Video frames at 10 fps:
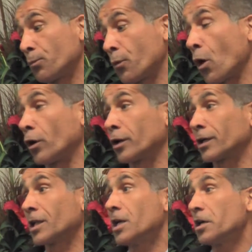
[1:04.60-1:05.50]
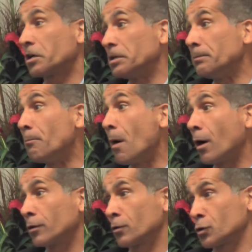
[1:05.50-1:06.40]
product
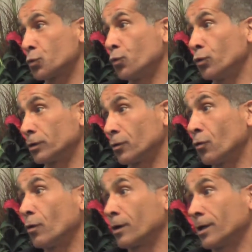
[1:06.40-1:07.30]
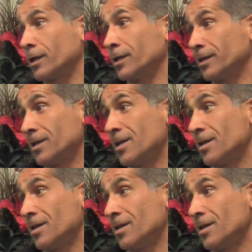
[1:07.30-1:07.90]
remodels wound or